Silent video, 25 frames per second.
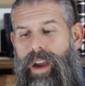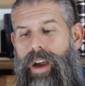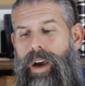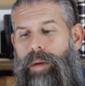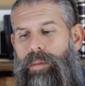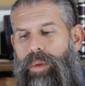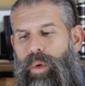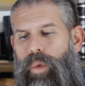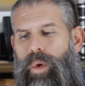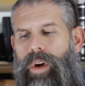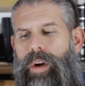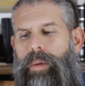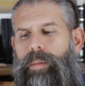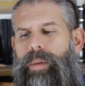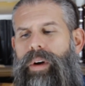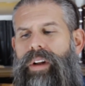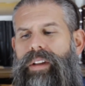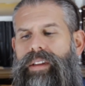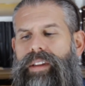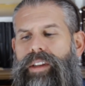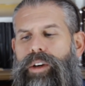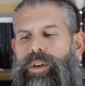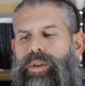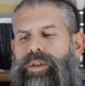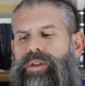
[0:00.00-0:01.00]
But what about
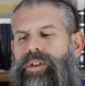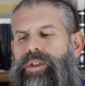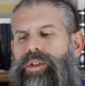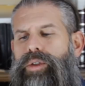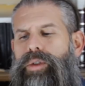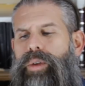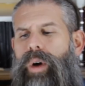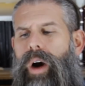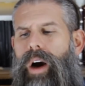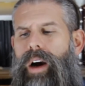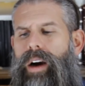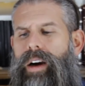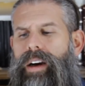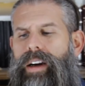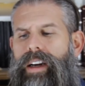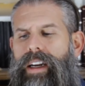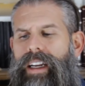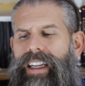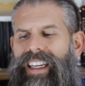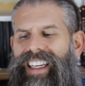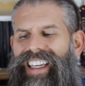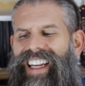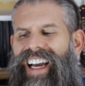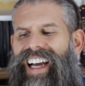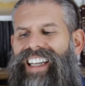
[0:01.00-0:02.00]
those who are
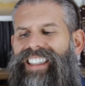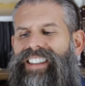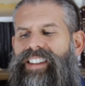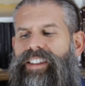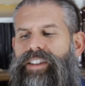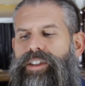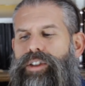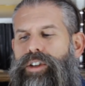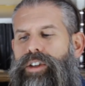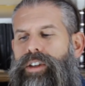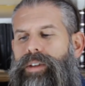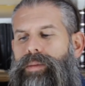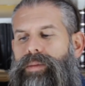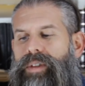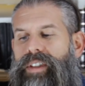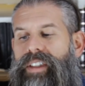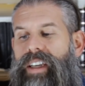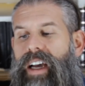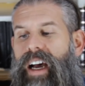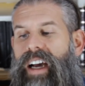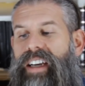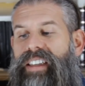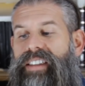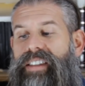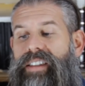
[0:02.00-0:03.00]
not
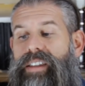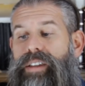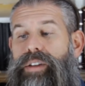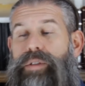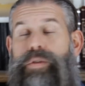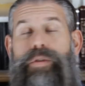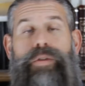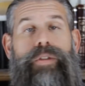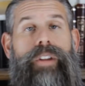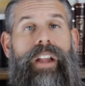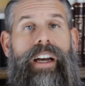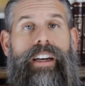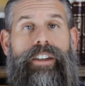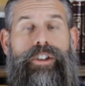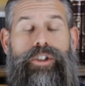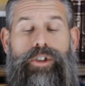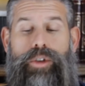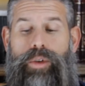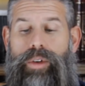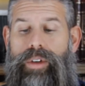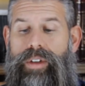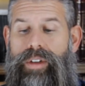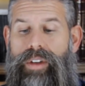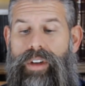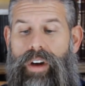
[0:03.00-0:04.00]
circumcised in the flesh
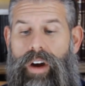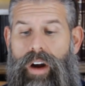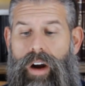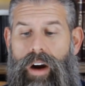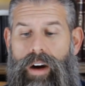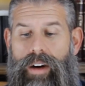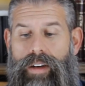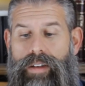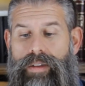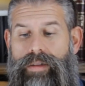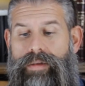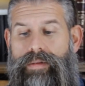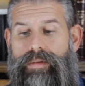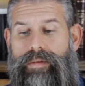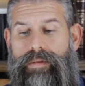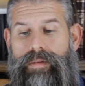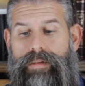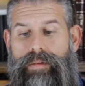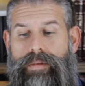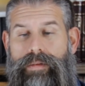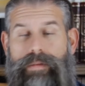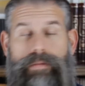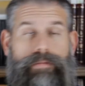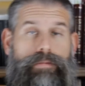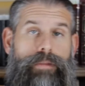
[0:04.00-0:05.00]
or in the heart?
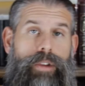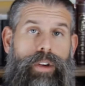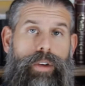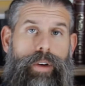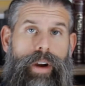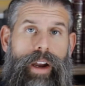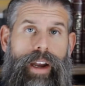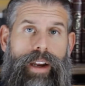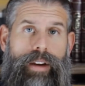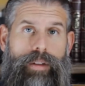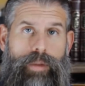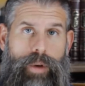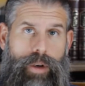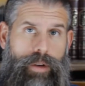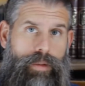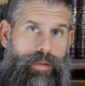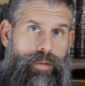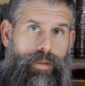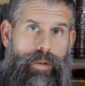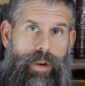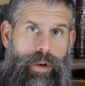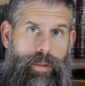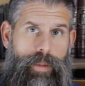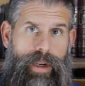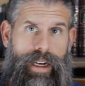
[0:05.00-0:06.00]
Right?
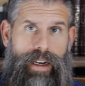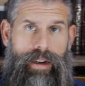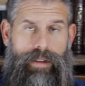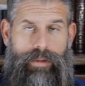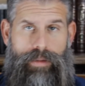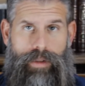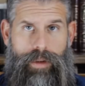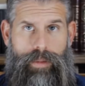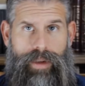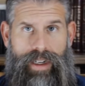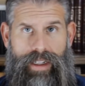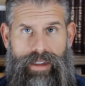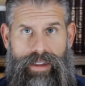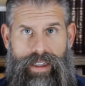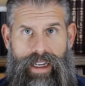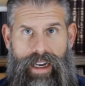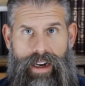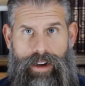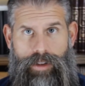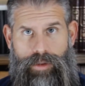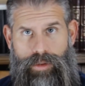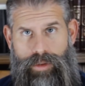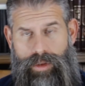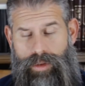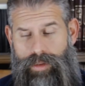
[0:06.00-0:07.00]
What about that?
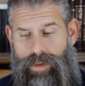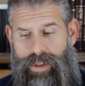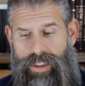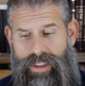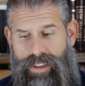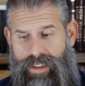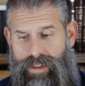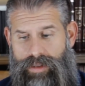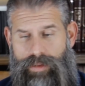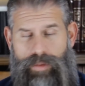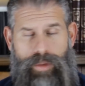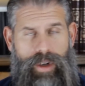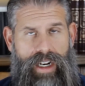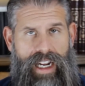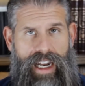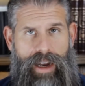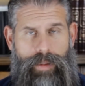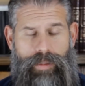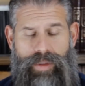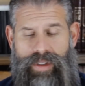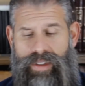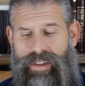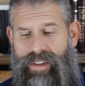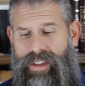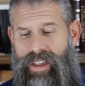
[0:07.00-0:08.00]
What
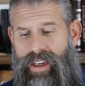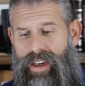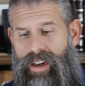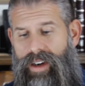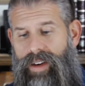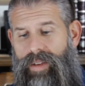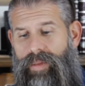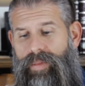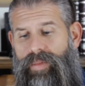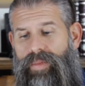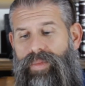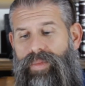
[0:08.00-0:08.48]
happens there?